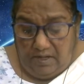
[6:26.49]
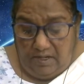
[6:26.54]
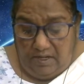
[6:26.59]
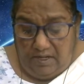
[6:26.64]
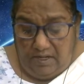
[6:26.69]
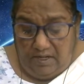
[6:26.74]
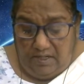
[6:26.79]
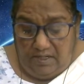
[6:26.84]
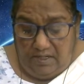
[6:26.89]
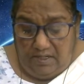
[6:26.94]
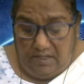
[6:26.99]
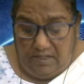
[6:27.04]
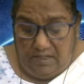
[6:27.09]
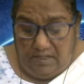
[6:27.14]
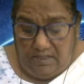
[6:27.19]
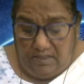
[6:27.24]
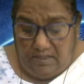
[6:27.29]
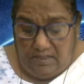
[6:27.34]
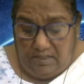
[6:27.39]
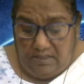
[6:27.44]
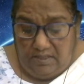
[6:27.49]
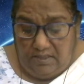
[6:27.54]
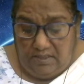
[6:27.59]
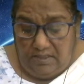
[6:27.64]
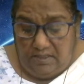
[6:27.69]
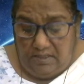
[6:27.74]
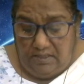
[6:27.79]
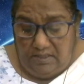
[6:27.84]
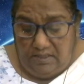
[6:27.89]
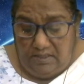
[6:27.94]
And
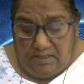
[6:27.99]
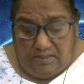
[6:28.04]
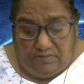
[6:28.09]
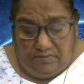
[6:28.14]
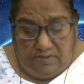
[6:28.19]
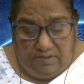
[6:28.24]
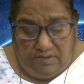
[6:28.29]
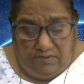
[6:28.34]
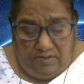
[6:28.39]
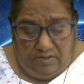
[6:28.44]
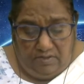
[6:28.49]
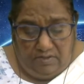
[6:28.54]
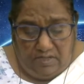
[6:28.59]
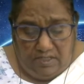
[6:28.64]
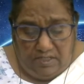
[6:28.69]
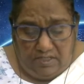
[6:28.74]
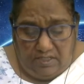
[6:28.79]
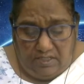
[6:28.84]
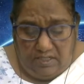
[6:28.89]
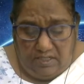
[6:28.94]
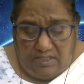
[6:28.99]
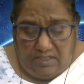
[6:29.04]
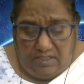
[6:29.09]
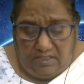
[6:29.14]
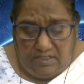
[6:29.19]
when we look at here,